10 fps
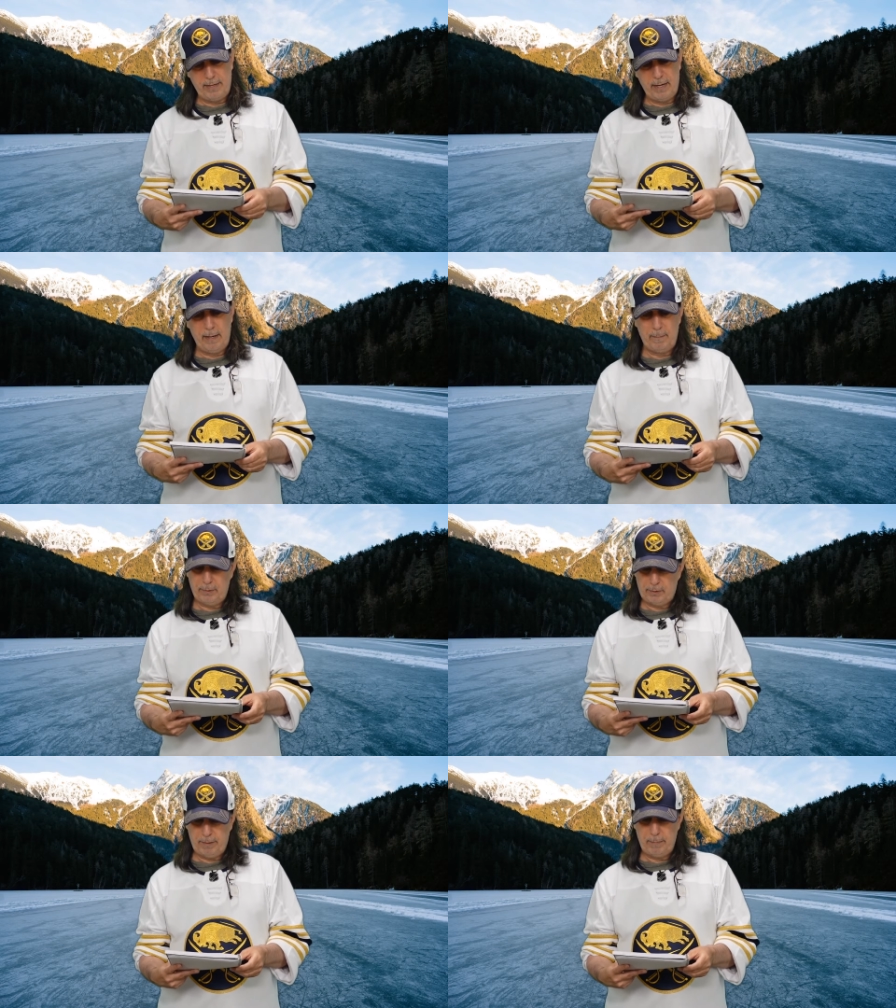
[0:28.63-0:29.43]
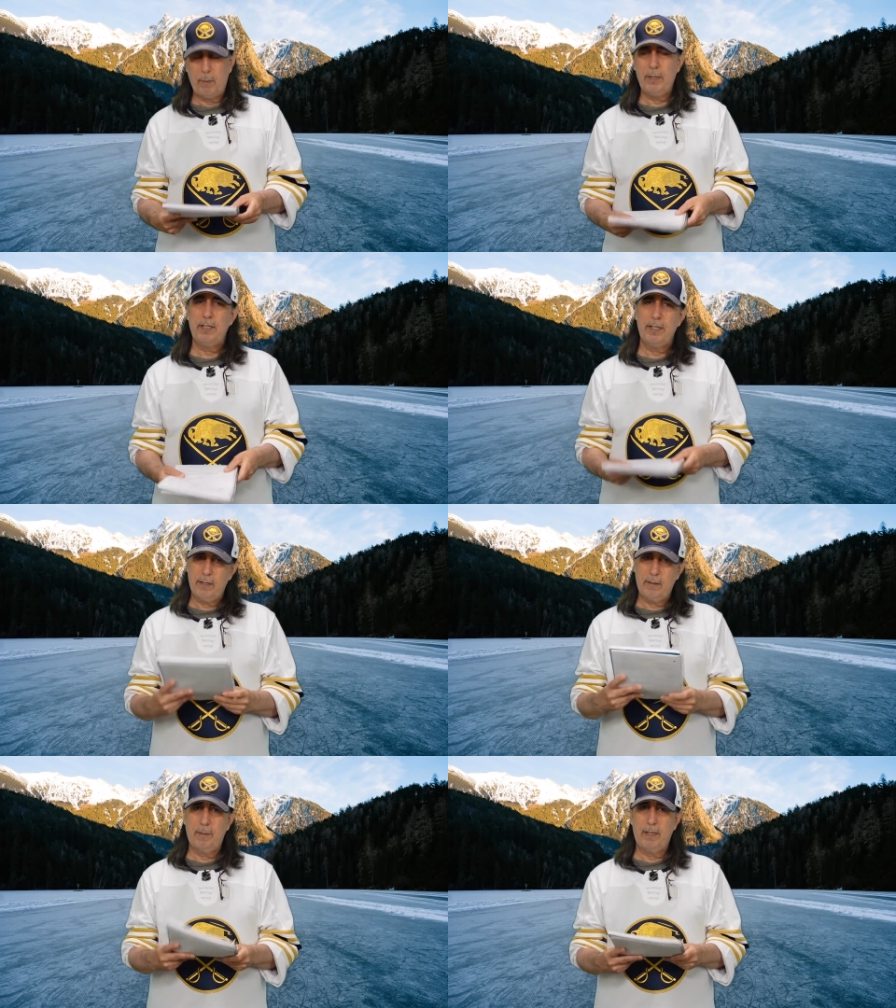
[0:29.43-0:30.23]
Yeah, I put 3 points in
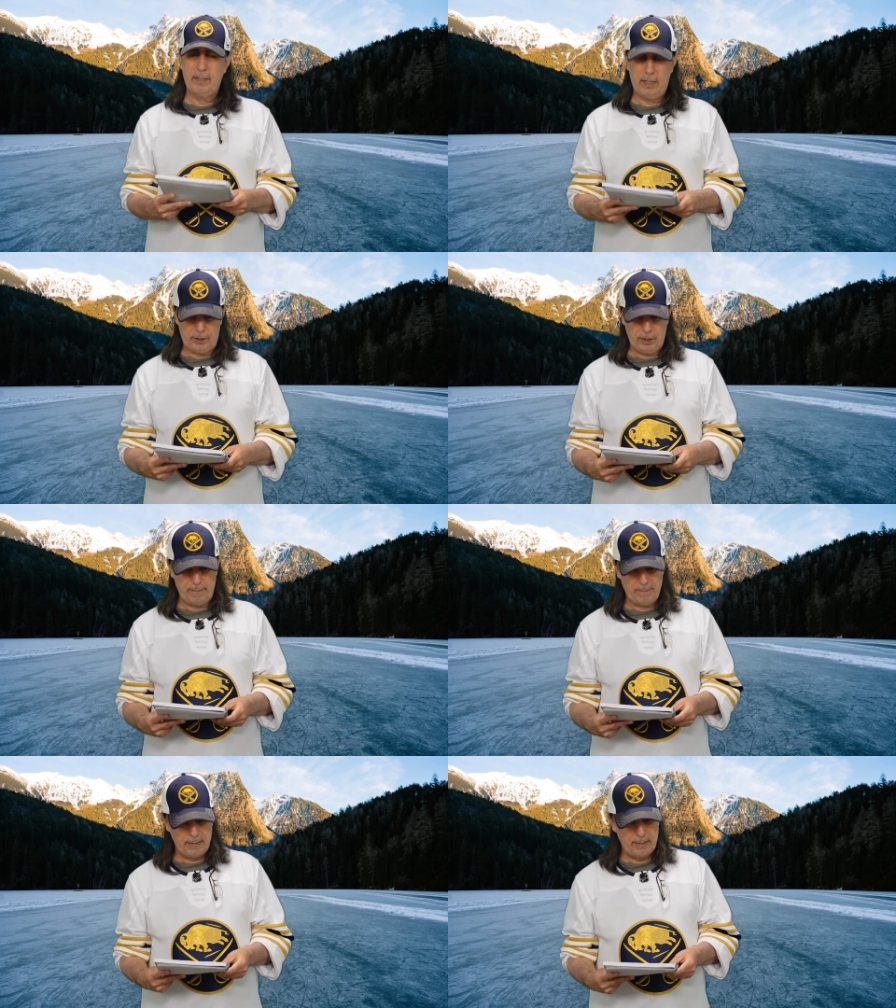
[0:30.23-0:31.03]
here I'm going to touch on.